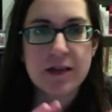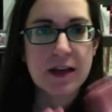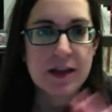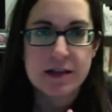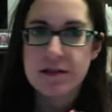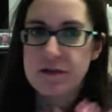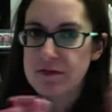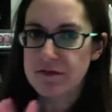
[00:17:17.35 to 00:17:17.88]

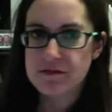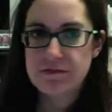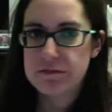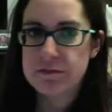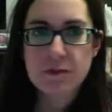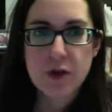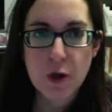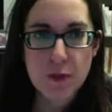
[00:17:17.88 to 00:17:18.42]
That's
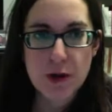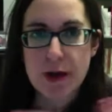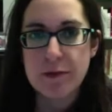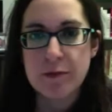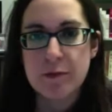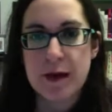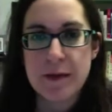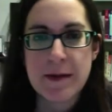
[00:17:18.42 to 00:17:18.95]
no
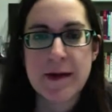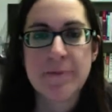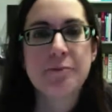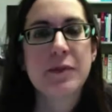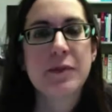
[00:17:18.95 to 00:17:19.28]
problem by me.